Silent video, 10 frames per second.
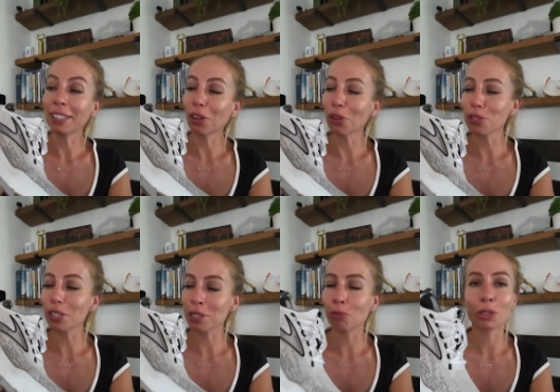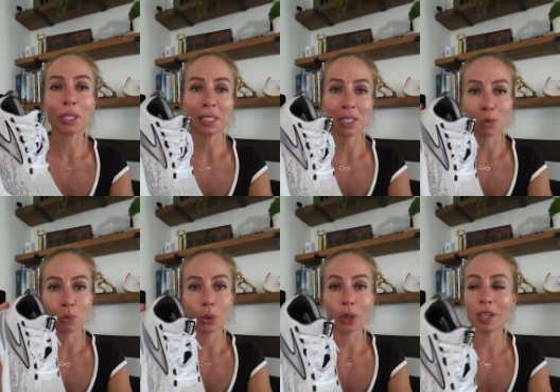it also doesn't feel like it's
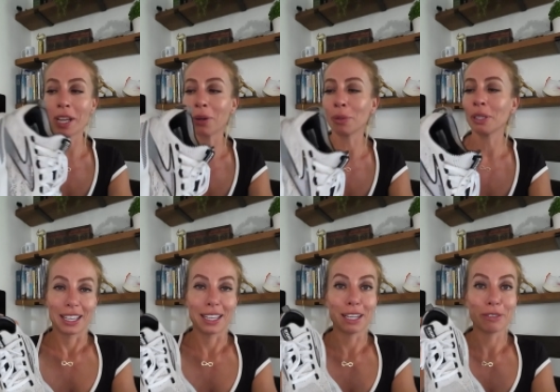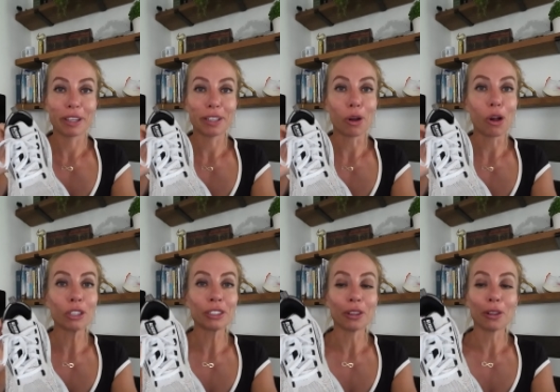worn down. And I've had
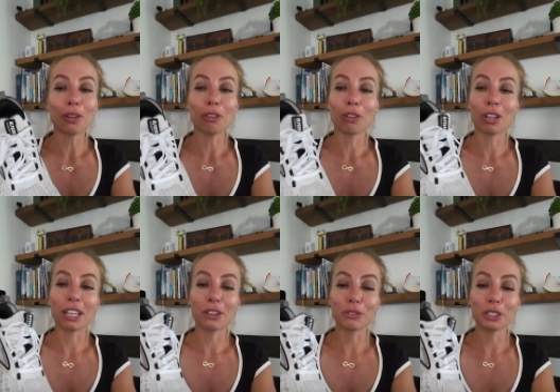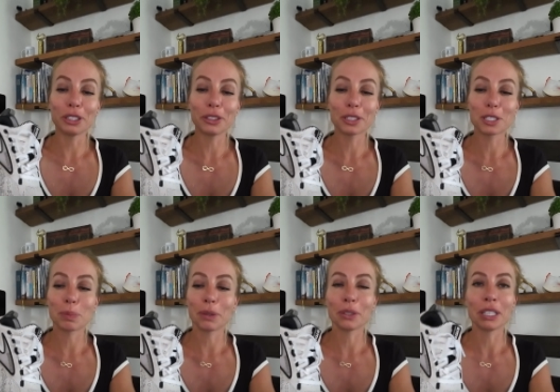all in all a really good
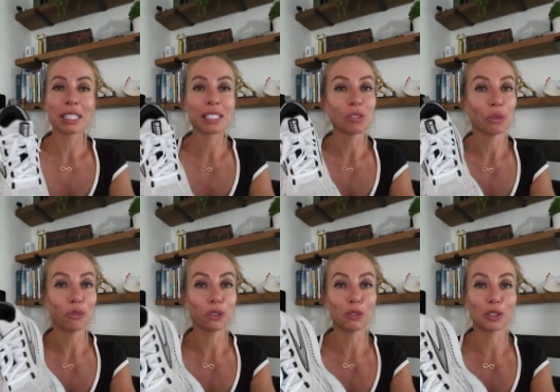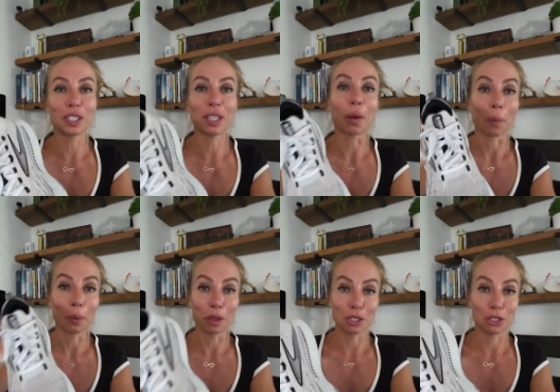experience, no foot fatigue
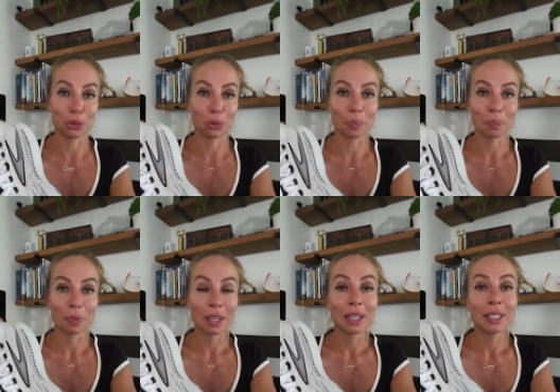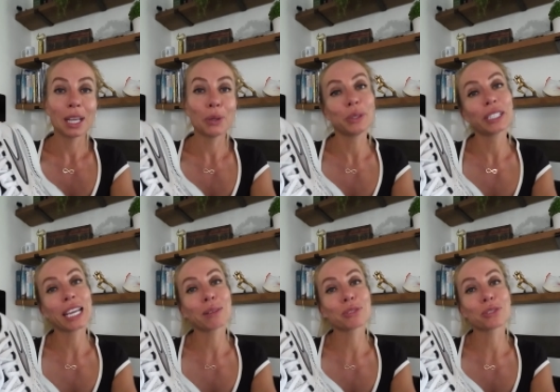with the shoe. Now when it
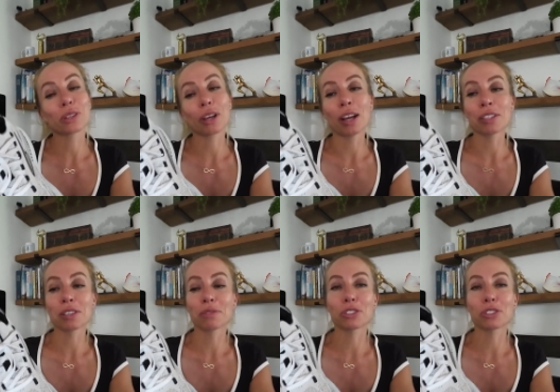comes to the cons of the